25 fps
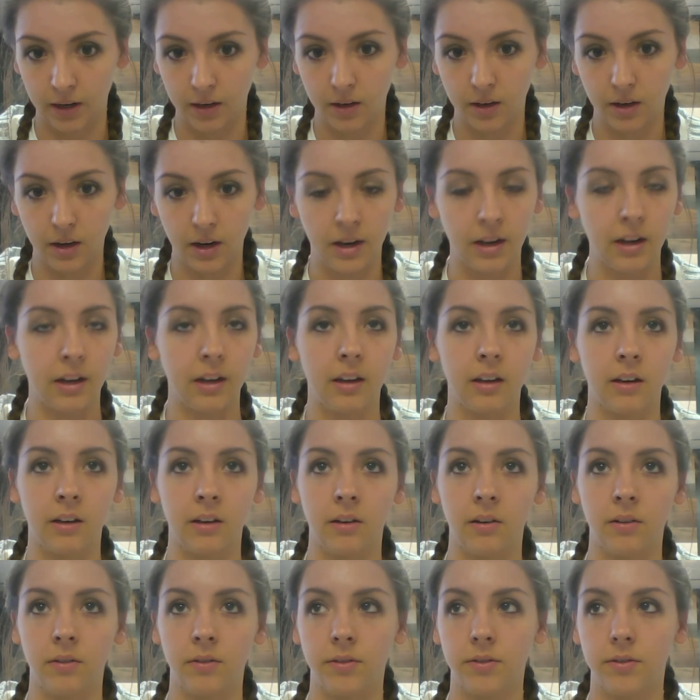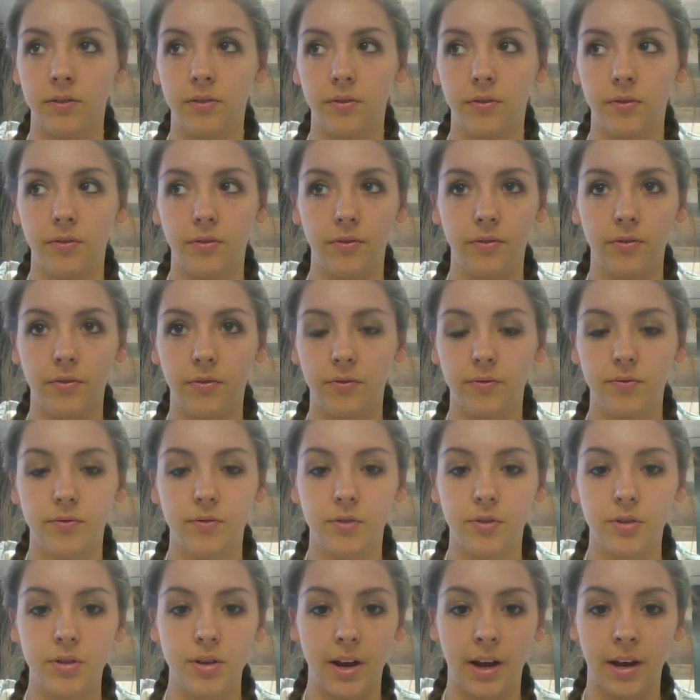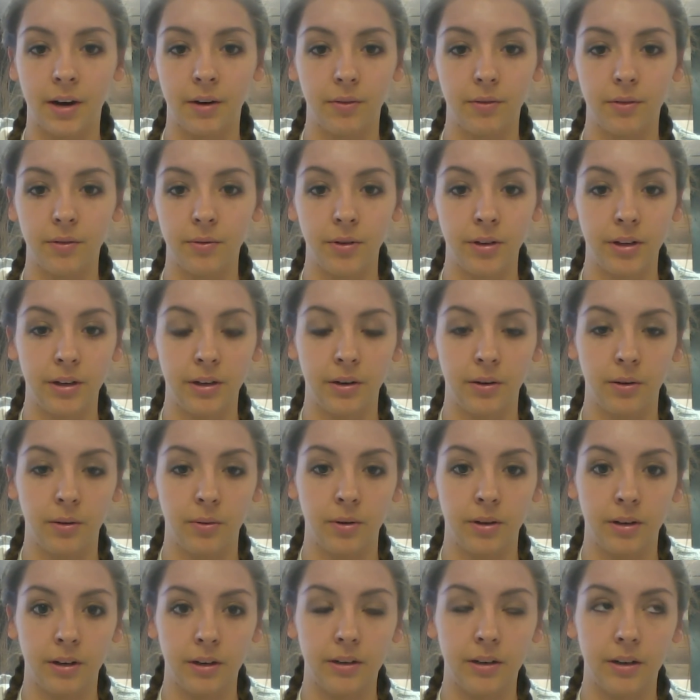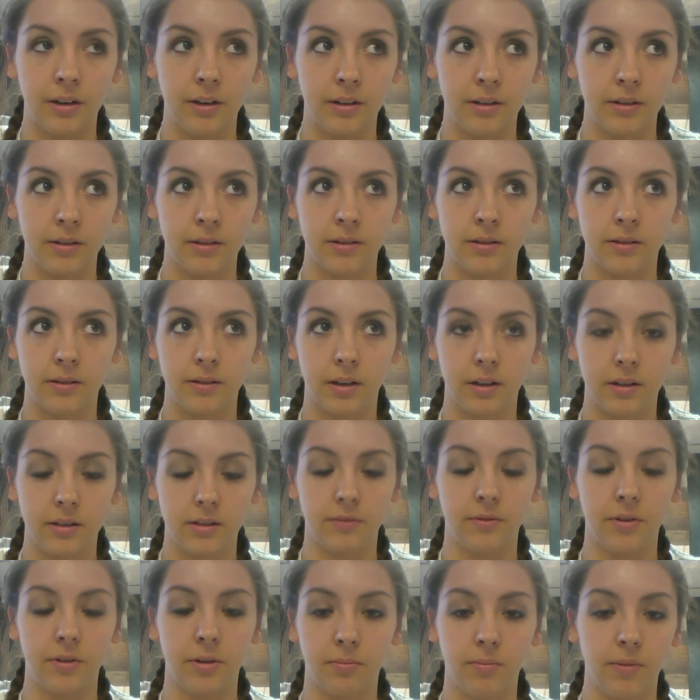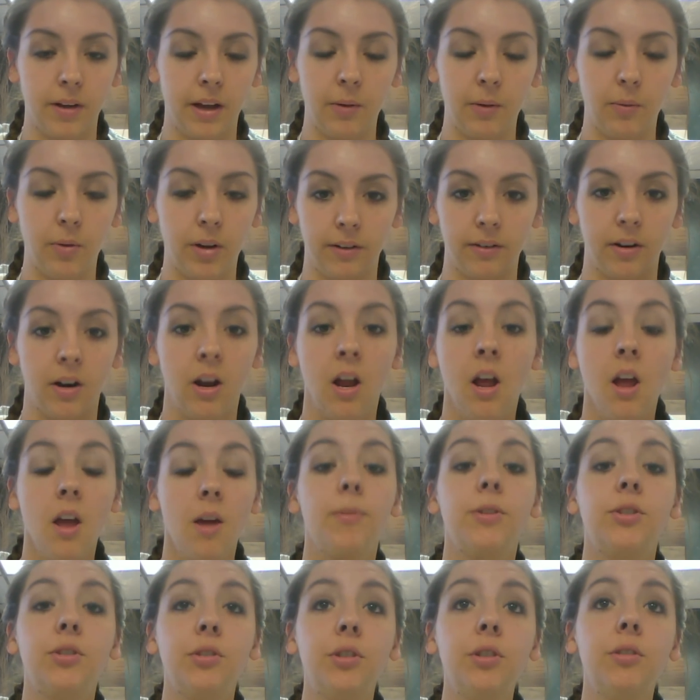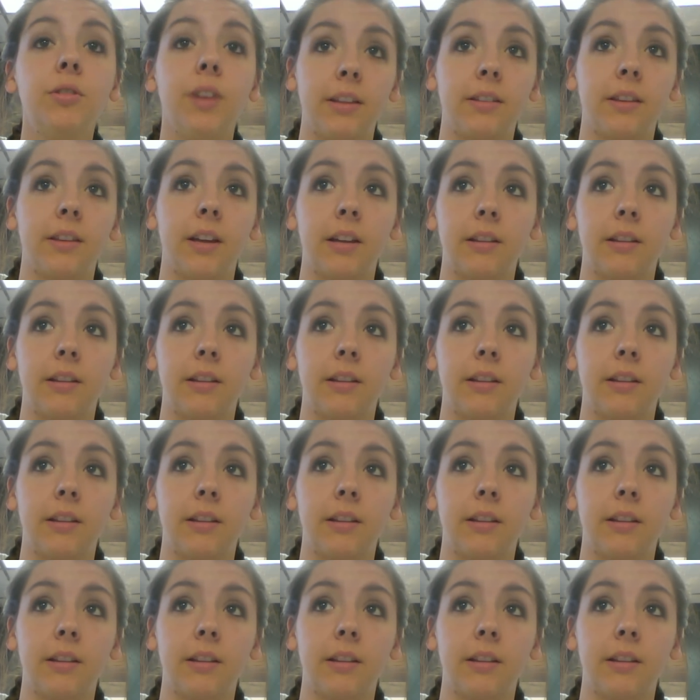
And I don't really know what it does because if you're whatever. But you do that thing.